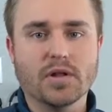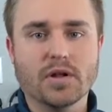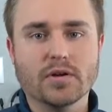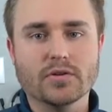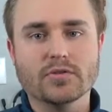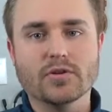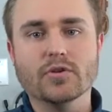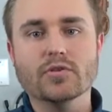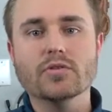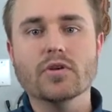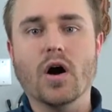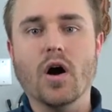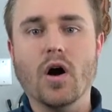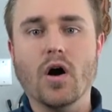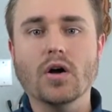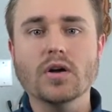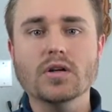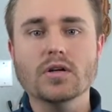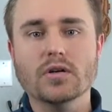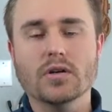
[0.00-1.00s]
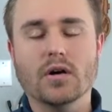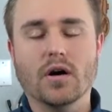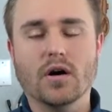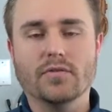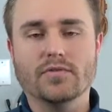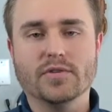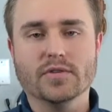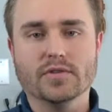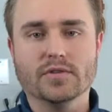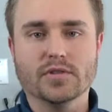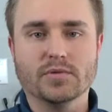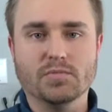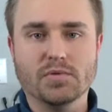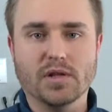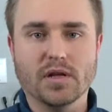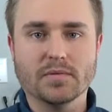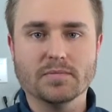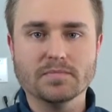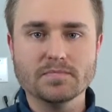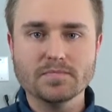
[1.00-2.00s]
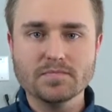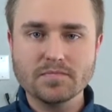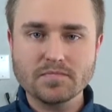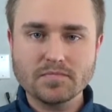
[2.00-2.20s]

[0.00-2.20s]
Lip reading: player turn on and off your display.